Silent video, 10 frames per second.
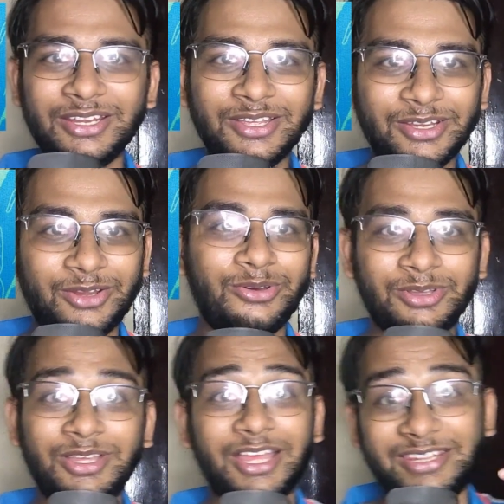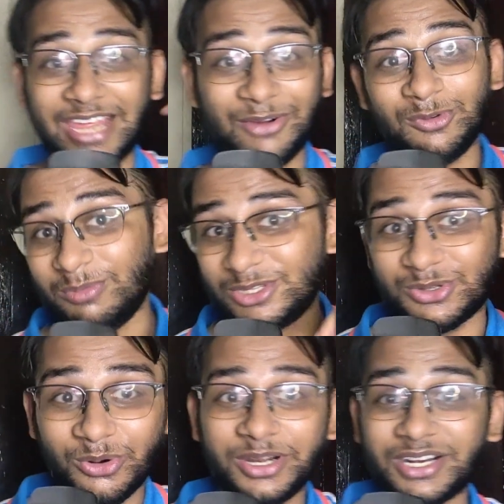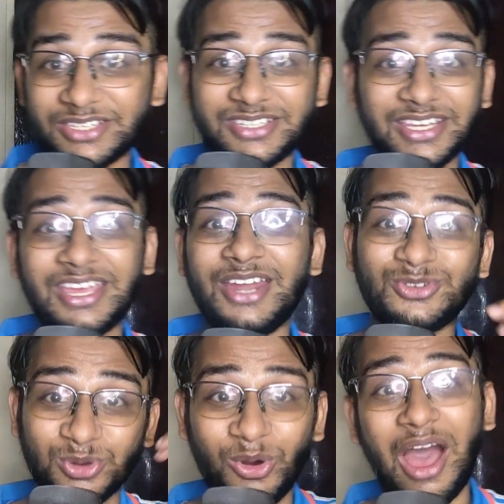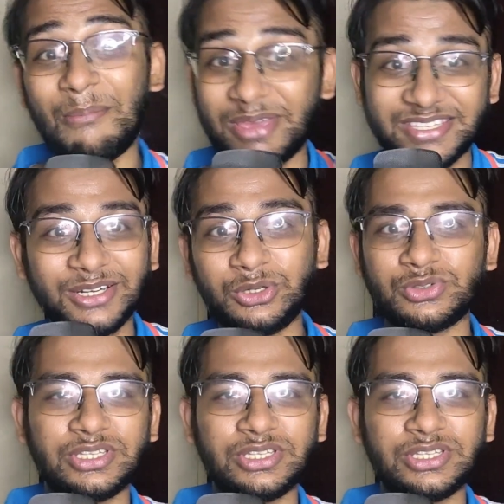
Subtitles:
and that will be so interesting and so amazing to see.